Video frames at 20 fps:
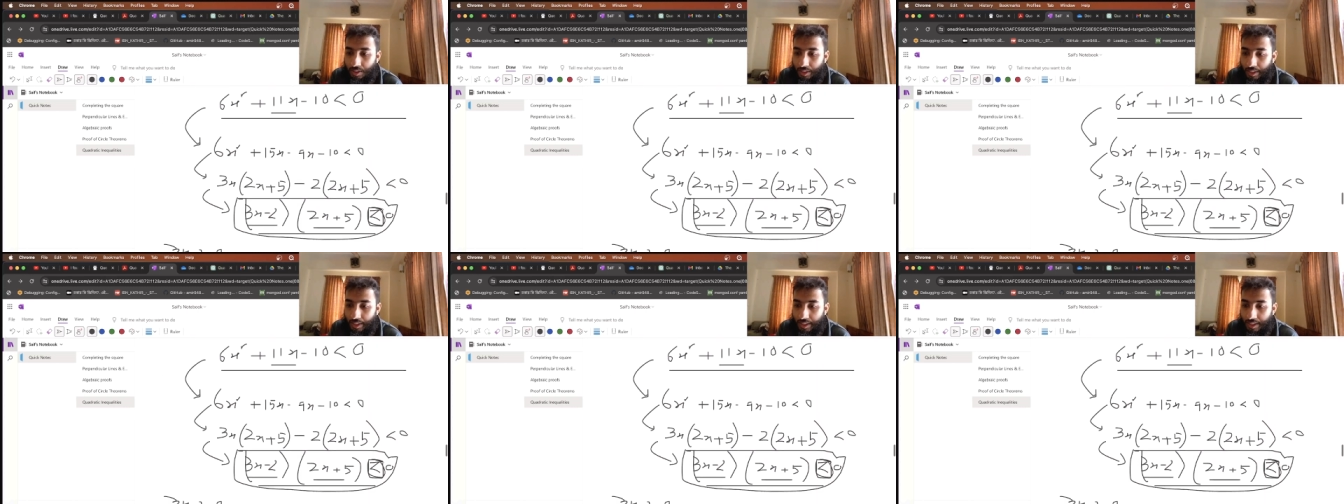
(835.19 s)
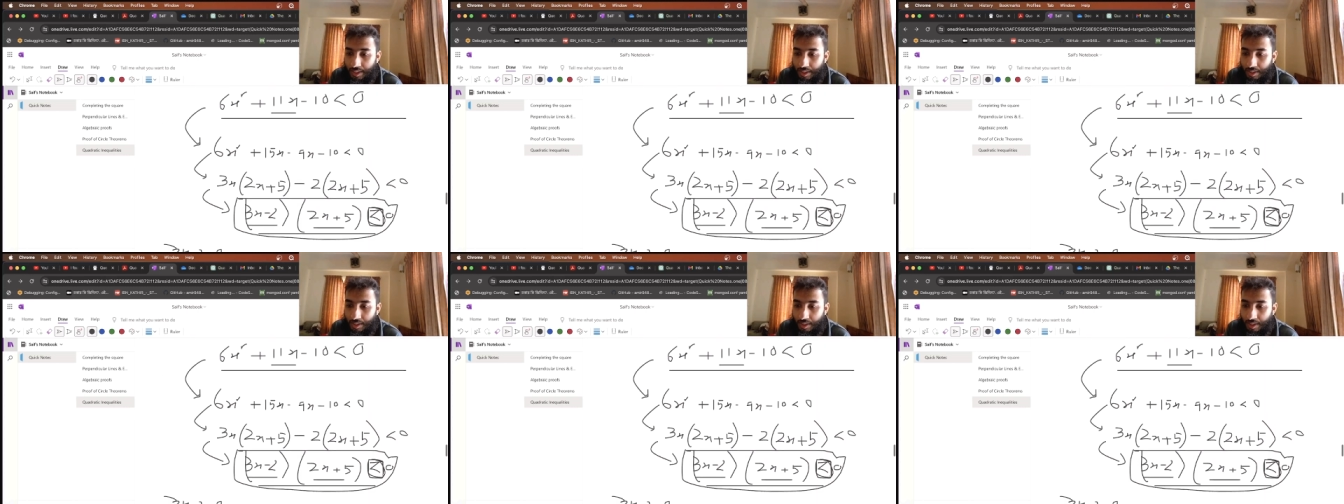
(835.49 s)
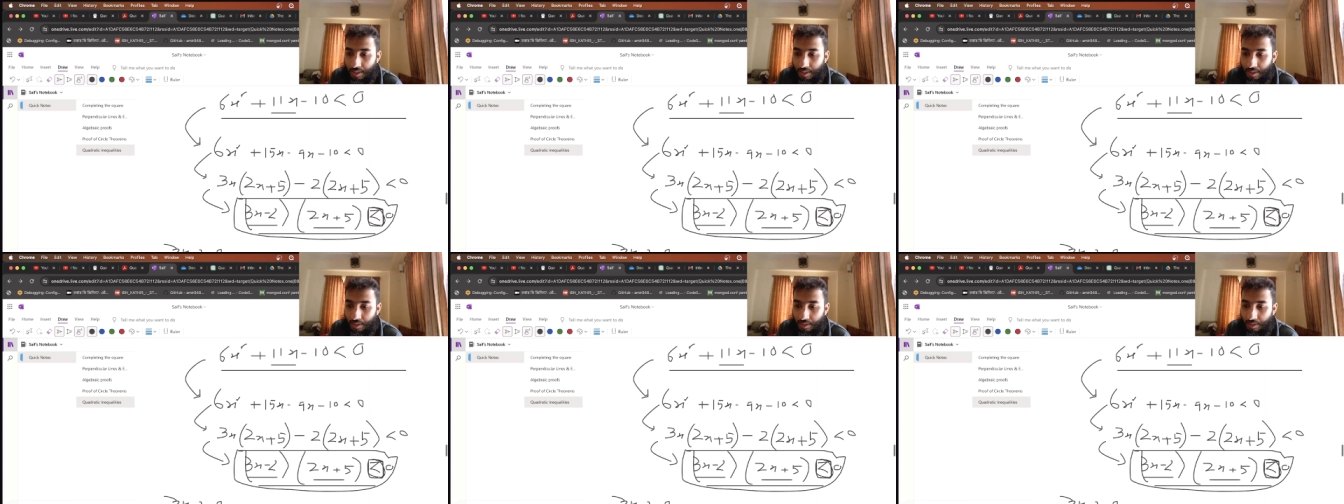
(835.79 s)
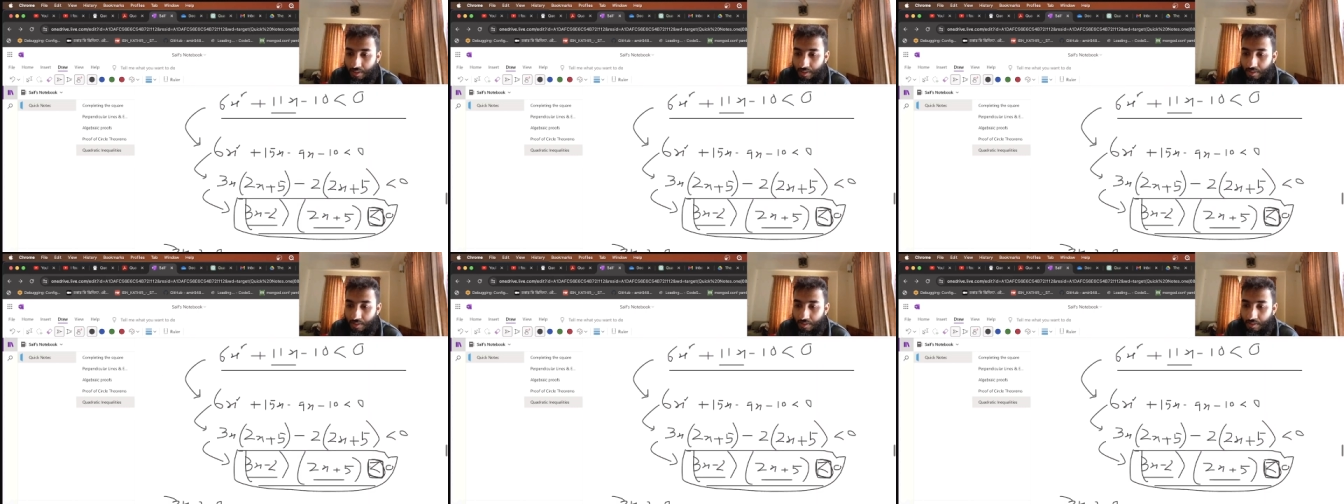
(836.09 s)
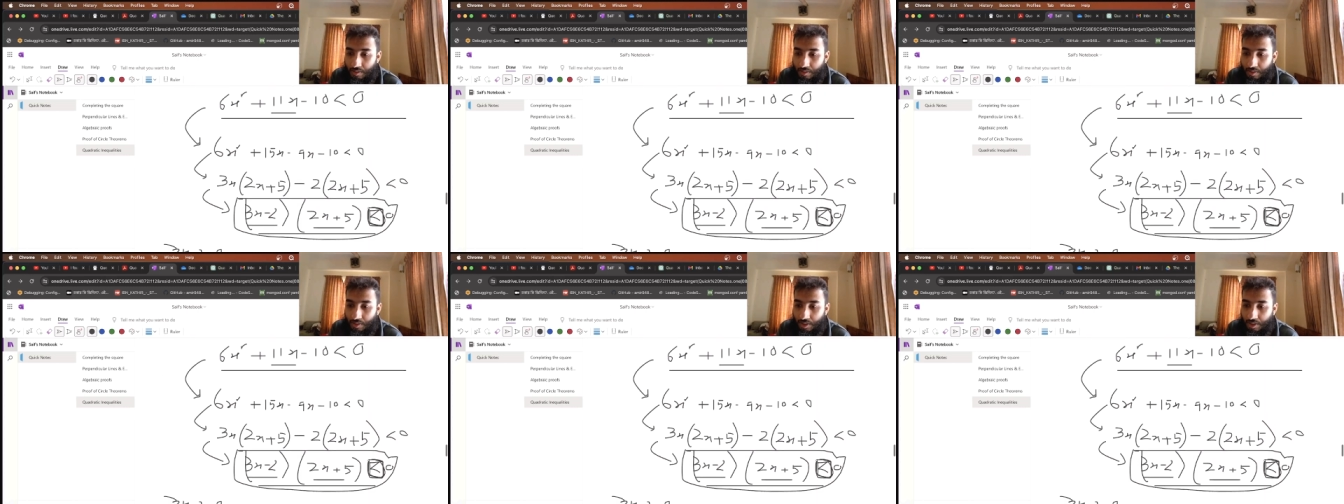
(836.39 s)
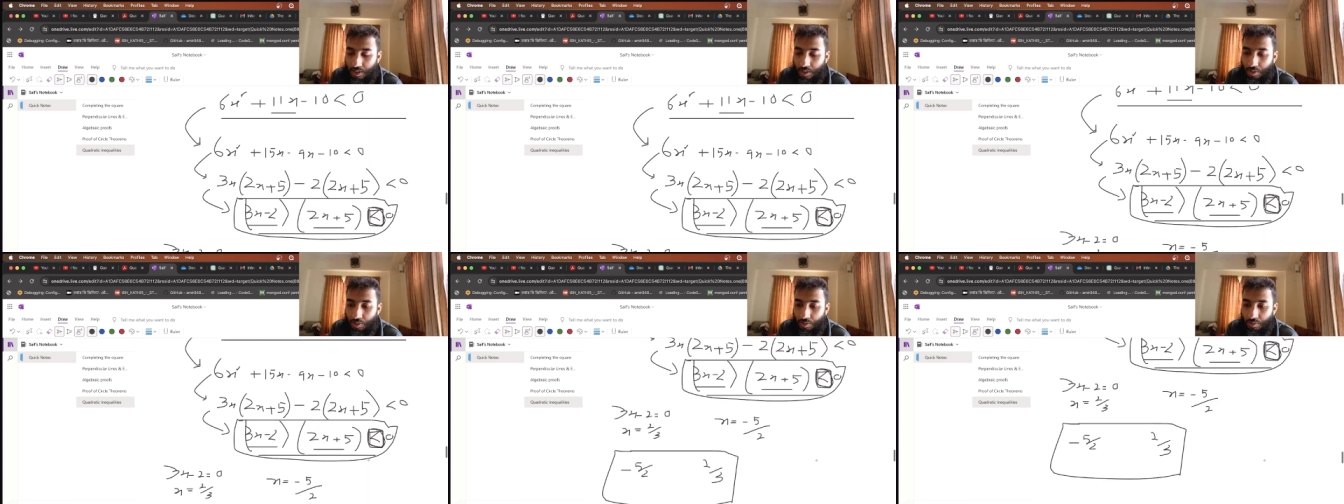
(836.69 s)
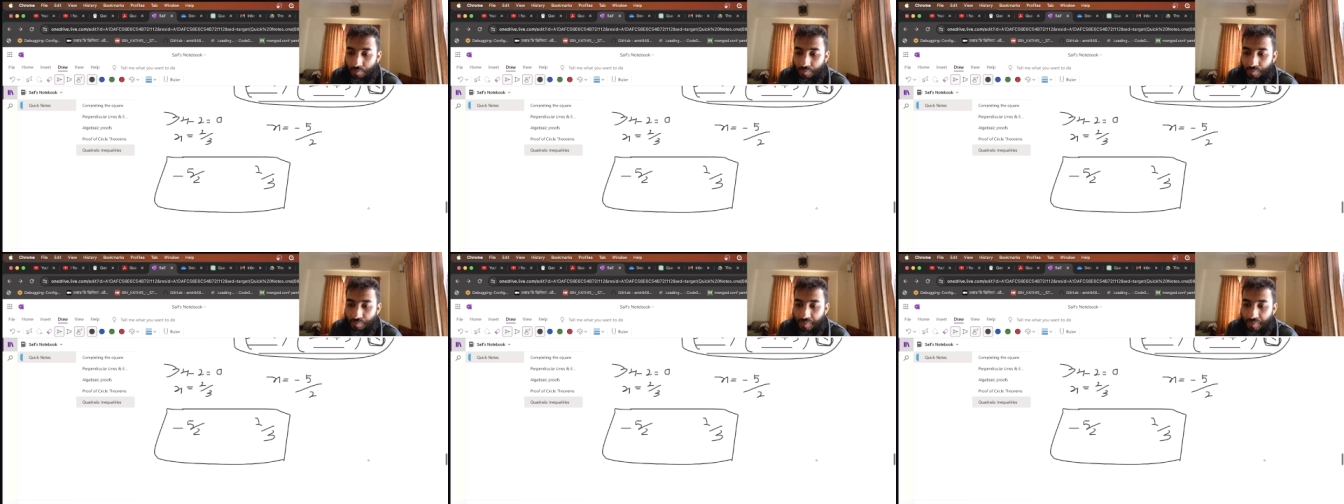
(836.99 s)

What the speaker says: less than 0.